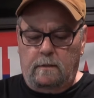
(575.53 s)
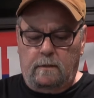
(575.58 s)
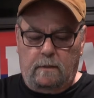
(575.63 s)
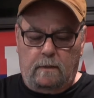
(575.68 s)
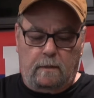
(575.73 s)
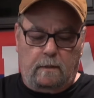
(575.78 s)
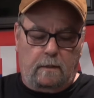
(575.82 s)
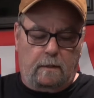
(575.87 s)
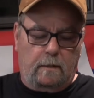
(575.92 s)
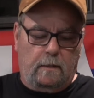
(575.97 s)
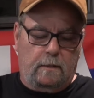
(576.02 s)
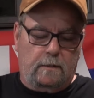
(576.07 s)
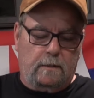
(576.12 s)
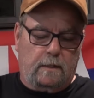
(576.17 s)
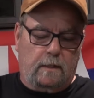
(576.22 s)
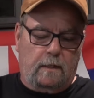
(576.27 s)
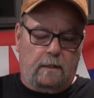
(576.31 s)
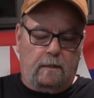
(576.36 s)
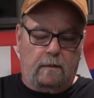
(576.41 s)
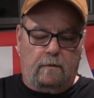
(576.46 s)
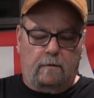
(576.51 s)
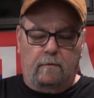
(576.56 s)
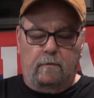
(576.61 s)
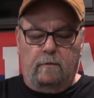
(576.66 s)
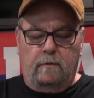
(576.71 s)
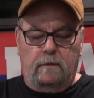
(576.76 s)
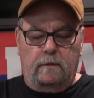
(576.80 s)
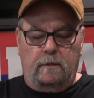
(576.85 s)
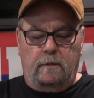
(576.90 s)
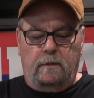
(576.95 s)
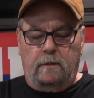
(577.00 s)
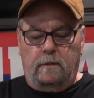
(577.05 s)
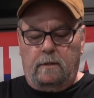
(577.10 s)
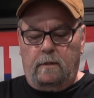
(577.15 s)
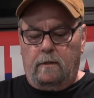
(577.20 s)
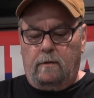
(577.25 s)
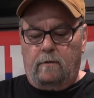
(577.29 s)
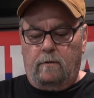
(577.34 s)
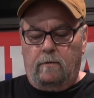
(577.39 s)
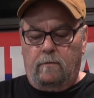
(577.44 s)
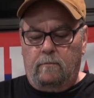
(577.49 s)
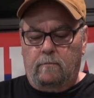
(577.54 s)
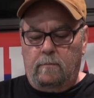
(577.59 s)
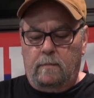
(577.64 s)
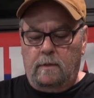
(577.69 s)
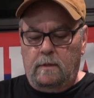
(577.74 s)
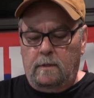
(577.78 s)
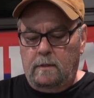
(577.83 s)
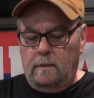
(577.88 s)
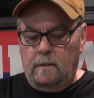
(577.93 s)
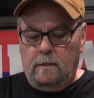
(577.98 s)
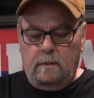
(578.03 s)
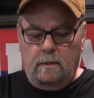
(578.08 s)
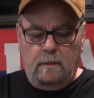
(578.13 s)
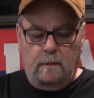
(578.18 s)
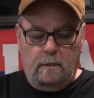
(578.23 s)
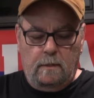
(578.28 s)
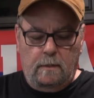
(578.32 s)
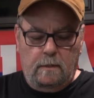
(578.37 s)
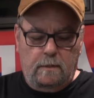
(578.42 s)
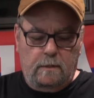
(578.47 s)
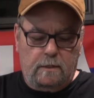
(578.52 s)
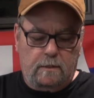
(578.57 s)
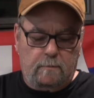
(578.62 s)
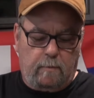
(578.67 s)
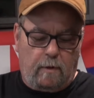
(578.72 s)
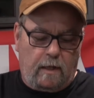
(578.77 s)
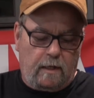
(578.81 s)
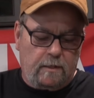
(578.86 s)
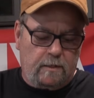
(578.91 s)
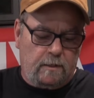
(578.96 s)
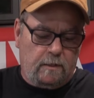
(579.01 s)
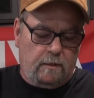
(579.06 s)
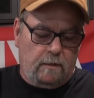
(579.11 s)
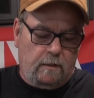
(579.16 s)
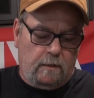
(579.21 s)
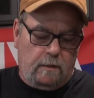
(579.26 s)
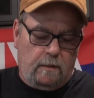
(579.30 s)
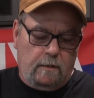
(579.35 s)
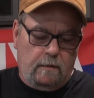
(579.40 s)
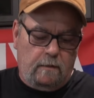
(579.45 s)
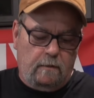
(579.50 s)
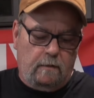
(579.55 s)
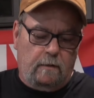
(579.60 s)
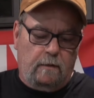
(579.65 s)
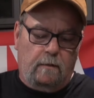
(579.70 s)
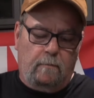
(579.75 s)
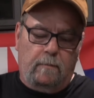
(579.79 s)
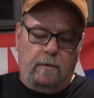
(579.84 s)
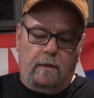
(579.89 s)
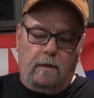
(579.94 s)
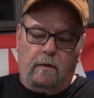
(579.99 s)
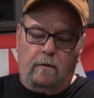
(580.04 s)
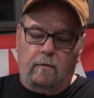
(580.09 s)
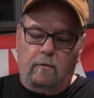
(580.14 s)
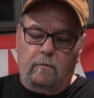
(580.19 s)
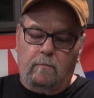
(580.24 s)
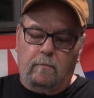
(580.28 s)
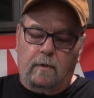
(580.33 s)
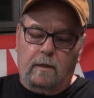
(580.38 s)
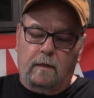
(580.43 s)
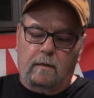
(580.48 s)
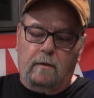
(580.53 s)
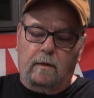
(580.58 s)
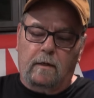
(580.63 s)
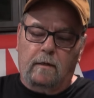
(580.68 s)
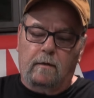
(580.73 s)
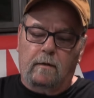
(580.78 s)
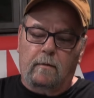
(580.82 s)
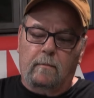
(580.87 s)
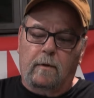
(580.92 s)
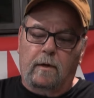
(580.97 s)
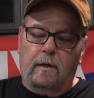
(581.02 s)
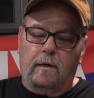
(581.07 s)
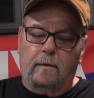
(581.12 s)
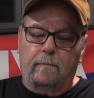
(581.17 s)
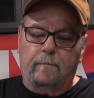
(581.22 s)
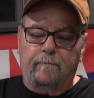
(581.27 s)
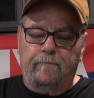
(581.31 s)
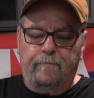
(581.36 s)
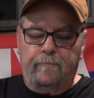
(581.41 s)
I think that's kind of cool, and then a little chrome splash in there and a little bit of chrome down here in the bottom.